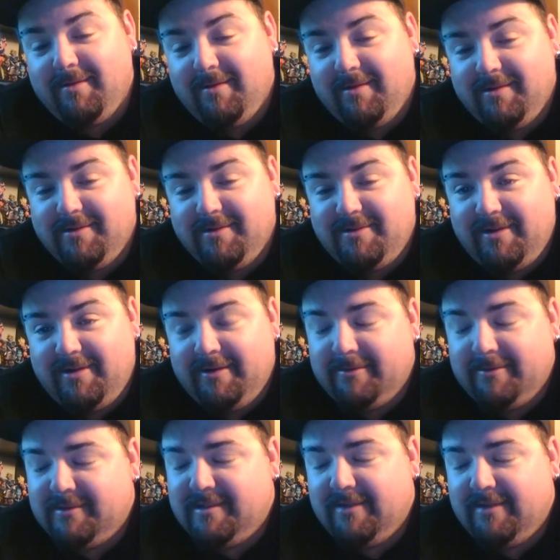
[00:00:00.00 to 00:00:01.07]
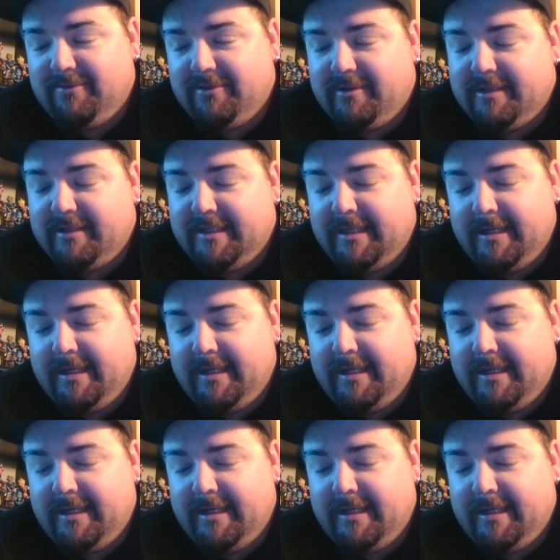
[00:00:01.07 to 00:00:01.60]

So it was definitely